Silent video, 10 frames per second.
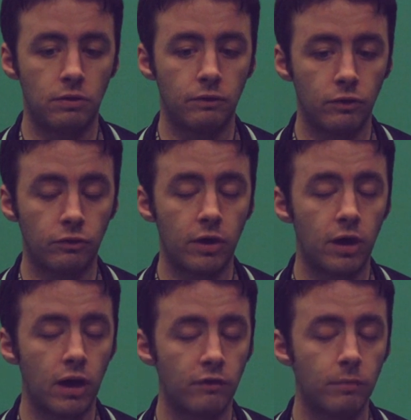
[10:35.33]
he's the
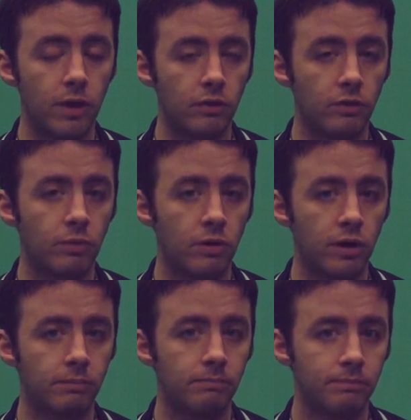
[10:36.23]
first kid I ever met in this
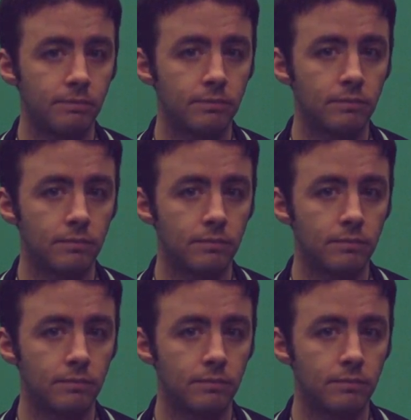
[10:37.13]
program.